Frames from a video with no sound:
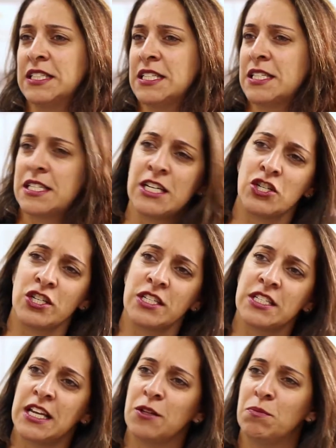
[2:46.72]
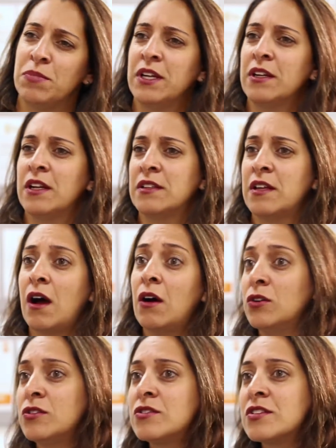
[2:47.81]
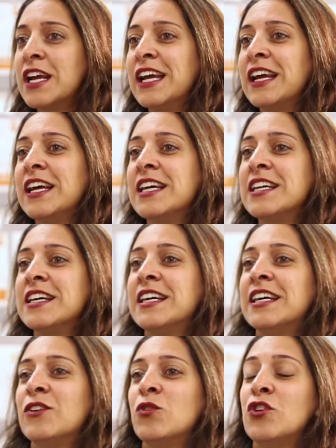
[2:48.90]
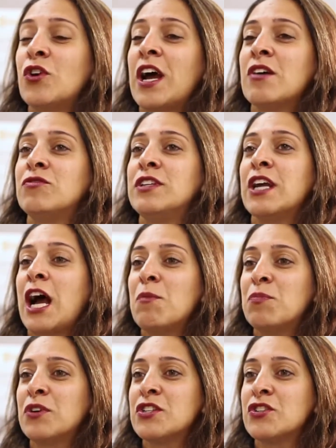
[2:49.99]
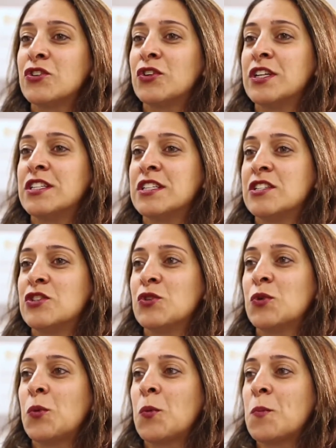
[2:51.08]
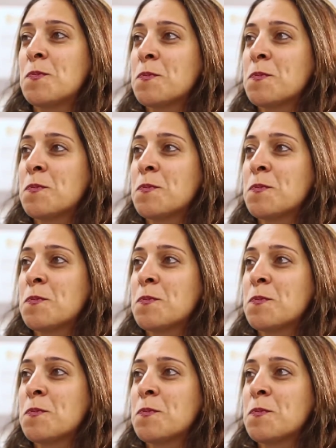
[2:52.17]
decisions and being adult. We have the opportunity to